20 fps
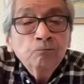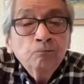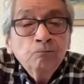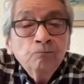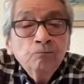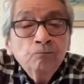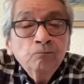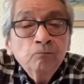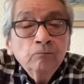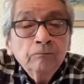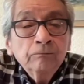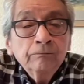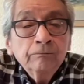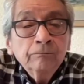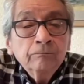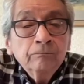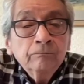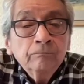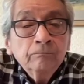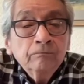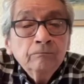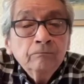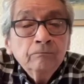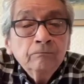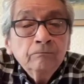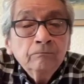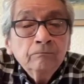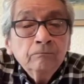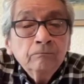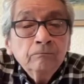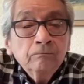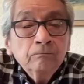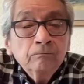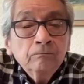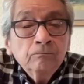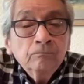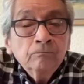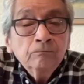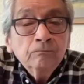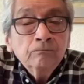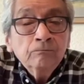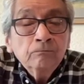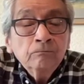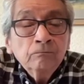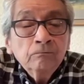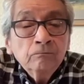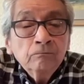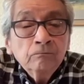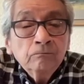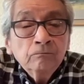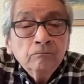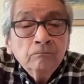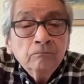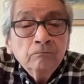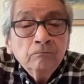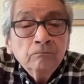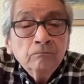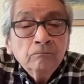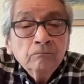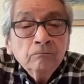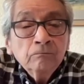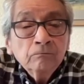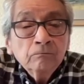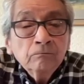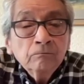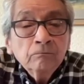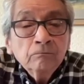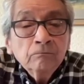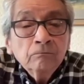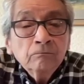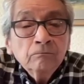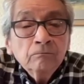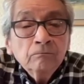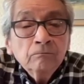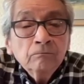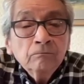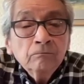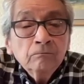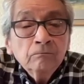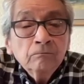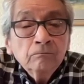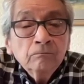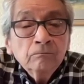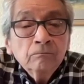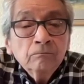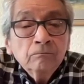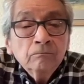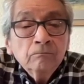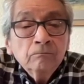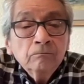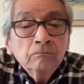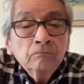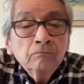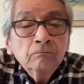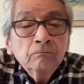(silent)